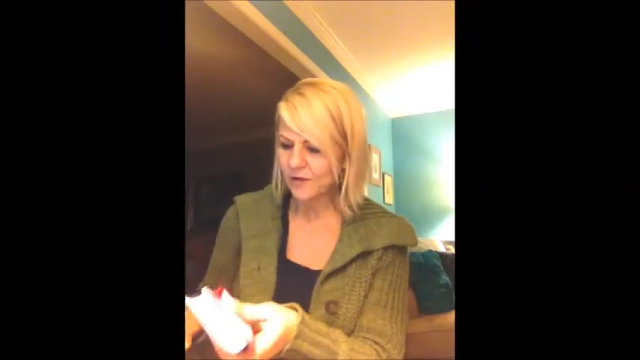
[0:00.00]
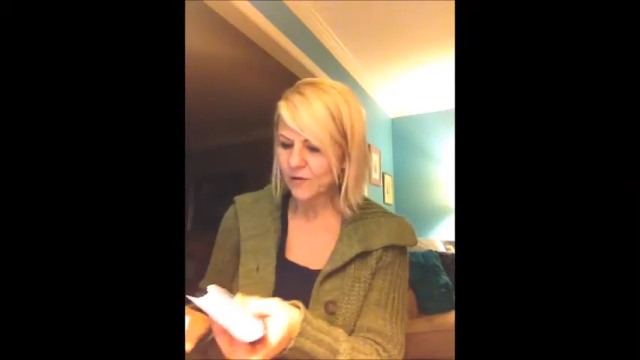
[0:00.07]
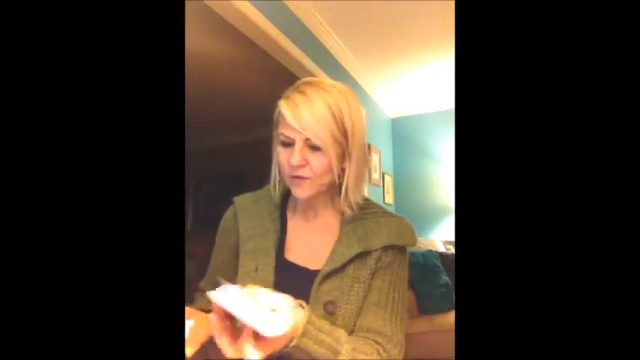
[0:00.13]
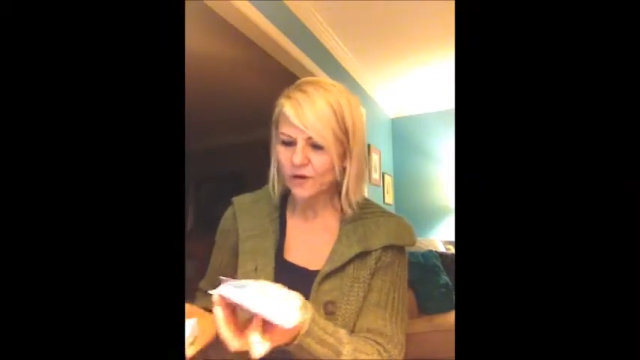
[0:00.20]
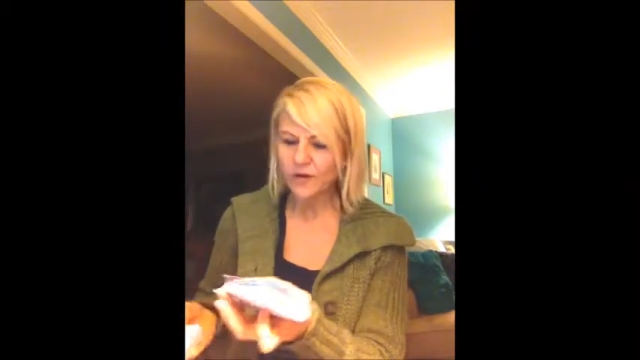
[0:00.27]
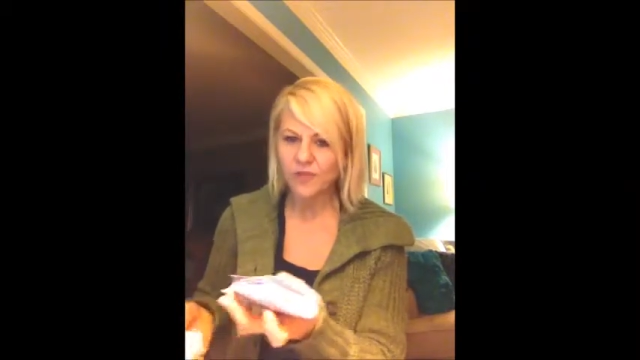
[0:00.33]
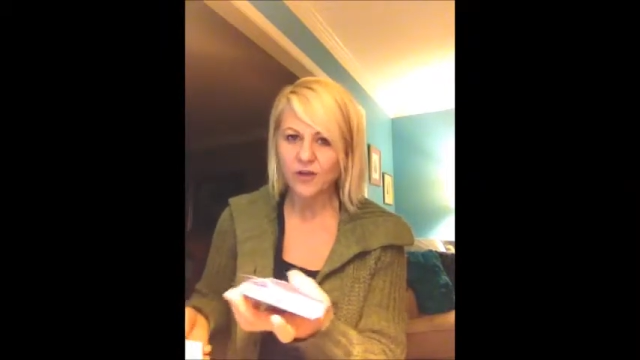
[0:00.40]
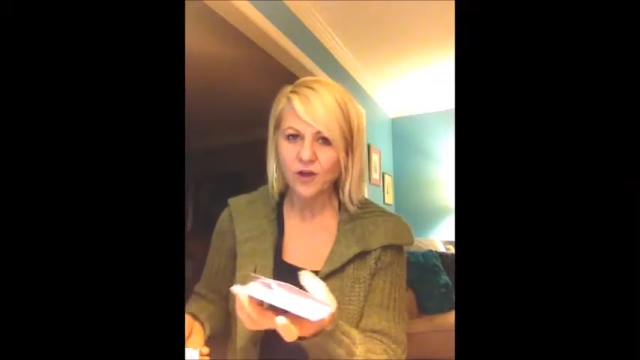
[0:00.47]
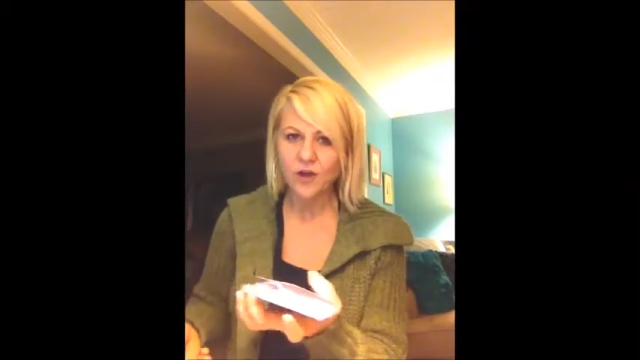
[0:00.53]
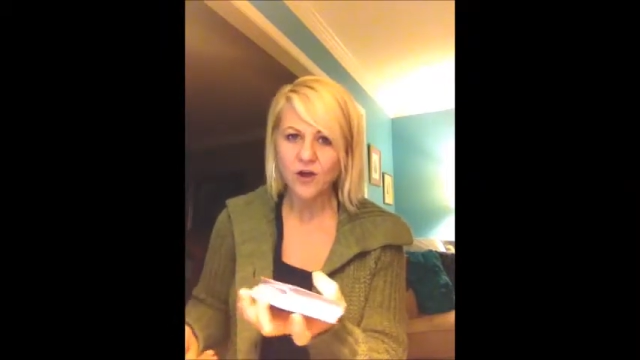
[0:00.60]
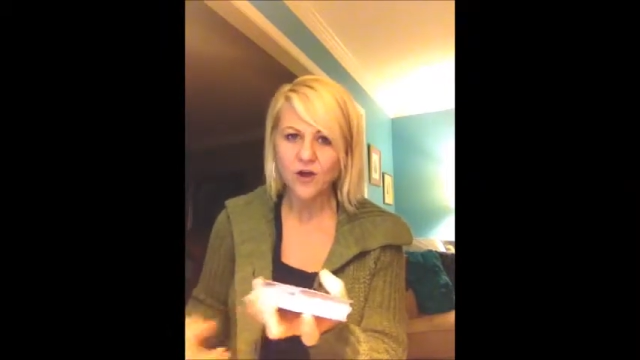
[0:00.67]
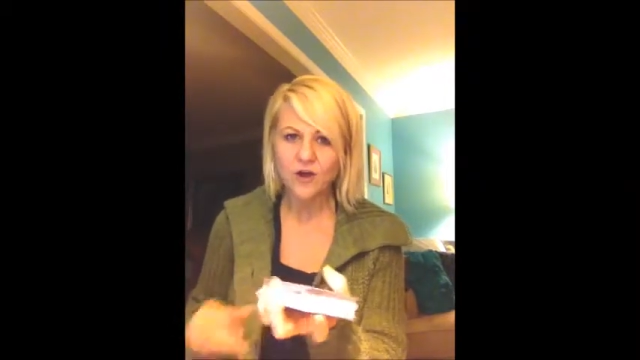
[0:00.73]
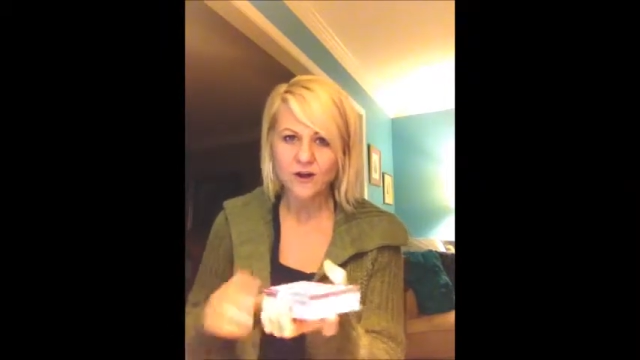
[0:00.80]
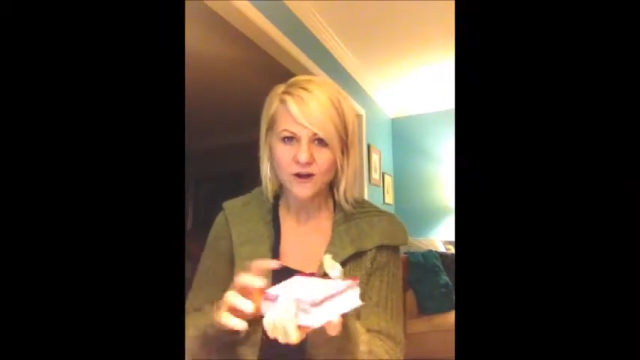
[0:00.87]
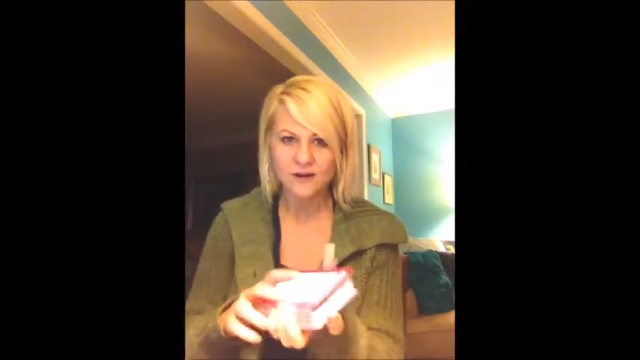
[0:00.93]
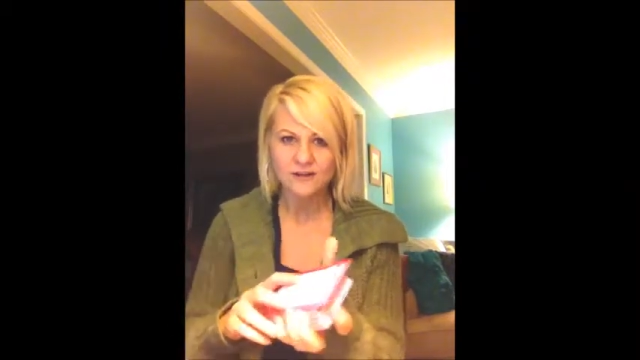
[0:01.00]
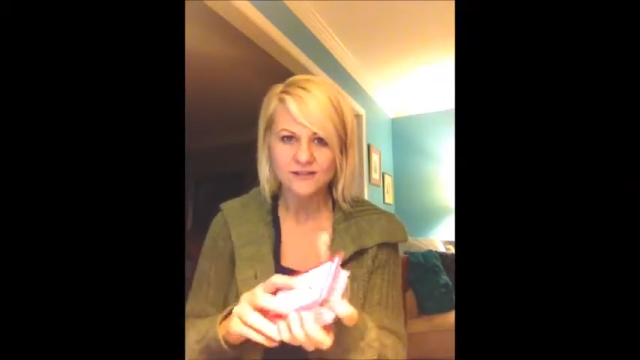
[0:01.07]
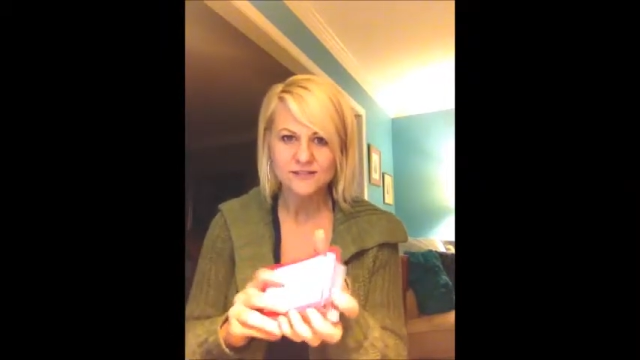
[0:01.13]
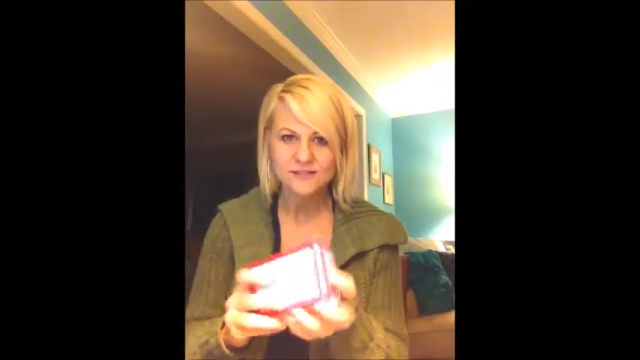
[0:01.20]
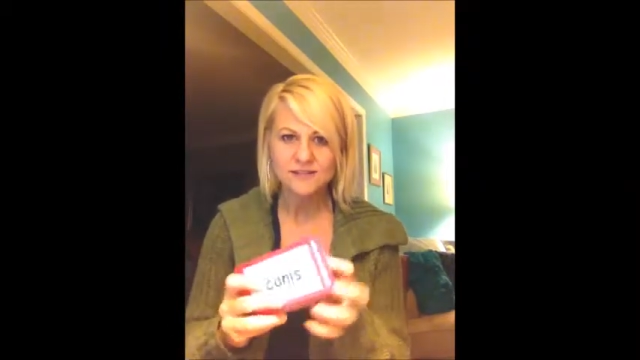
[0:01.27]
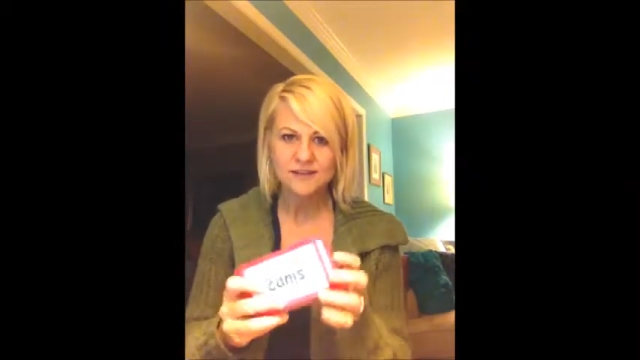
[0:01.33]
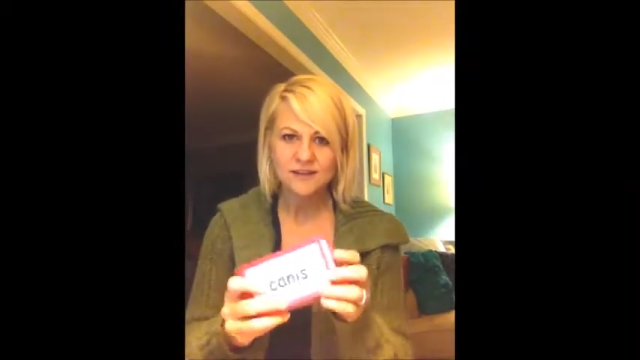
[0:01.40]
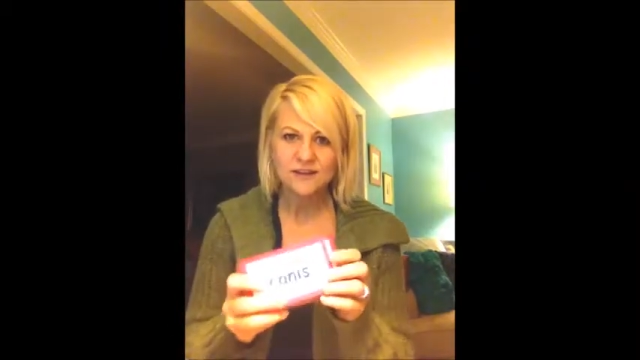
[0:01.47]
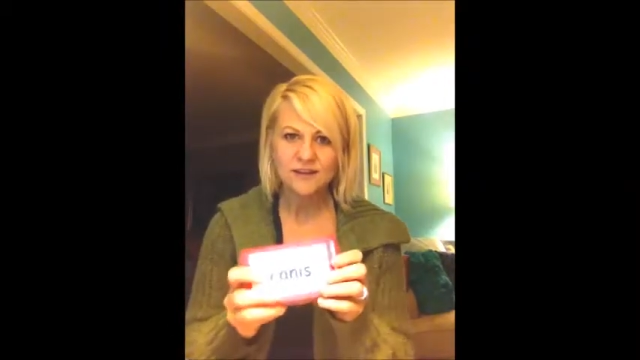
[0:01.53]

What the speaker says: or the cards,